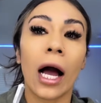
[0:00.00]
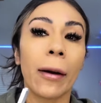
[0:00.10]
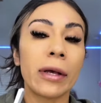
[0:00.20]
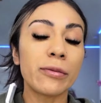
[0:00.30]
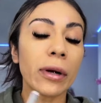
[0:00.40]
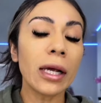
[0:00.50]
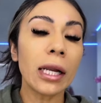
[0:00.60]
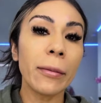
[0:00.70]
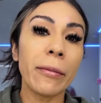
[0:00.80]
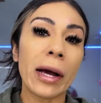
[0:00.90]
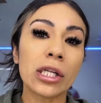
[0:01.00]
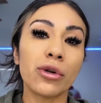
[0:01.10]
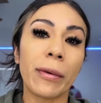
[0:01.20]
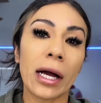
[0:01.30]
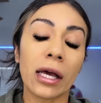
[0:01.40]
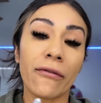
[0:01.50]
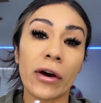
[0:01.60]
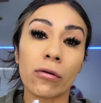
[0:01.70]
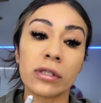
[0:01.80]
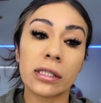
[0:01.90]
It's probably going to be back to back. If I
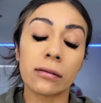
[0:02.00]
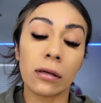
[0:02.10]
don't